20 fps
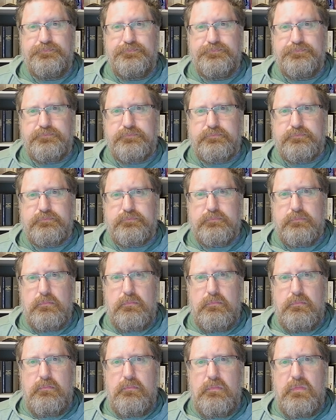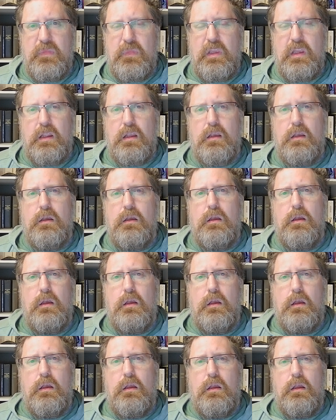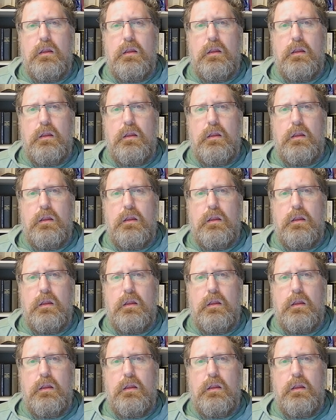No one is speaking in this clip.